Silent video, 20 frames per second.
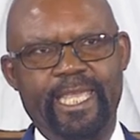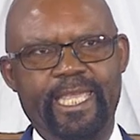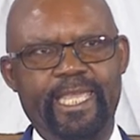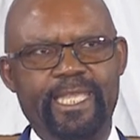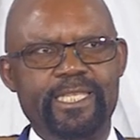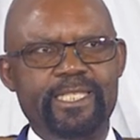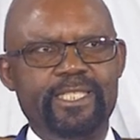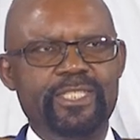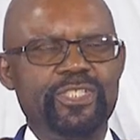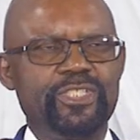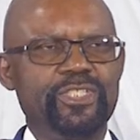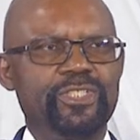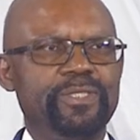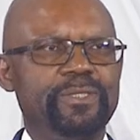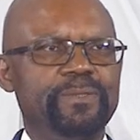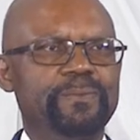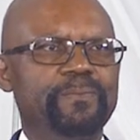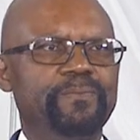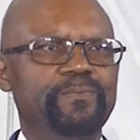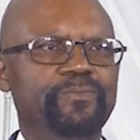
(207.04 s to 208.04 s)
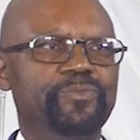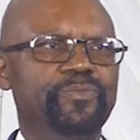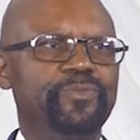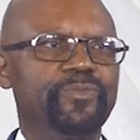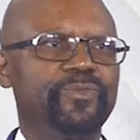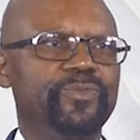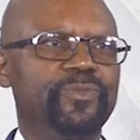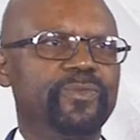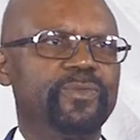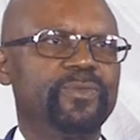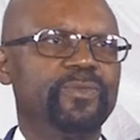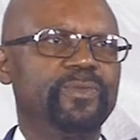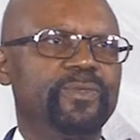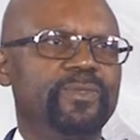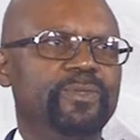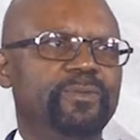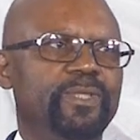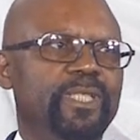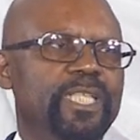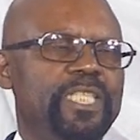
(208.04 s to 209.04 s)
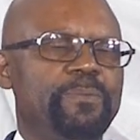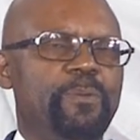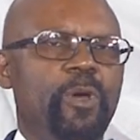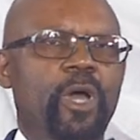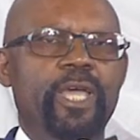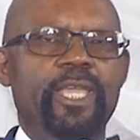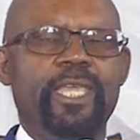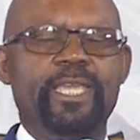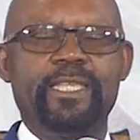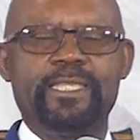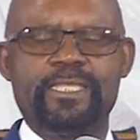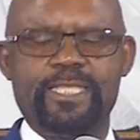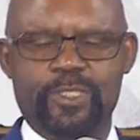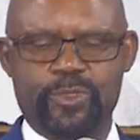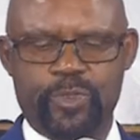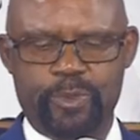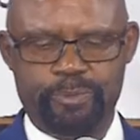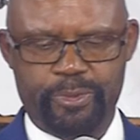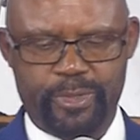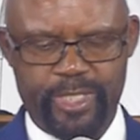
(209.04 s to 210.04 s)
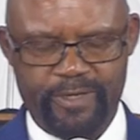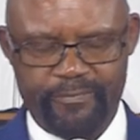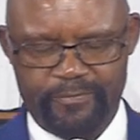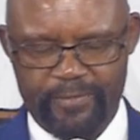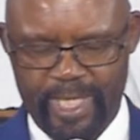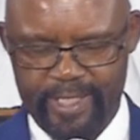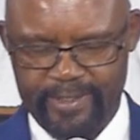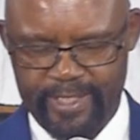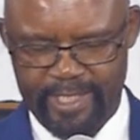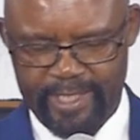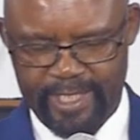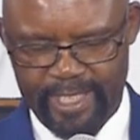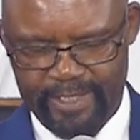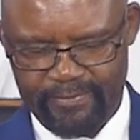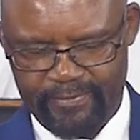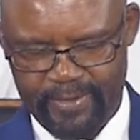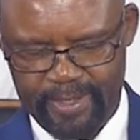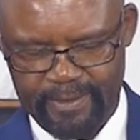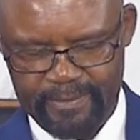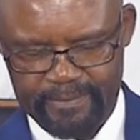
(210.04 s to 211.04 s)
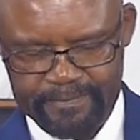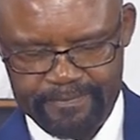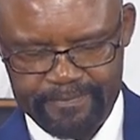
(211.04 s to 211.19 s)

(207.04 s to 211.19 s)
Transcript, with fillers: age. Let's bow our heads as we pray. Father in heaven,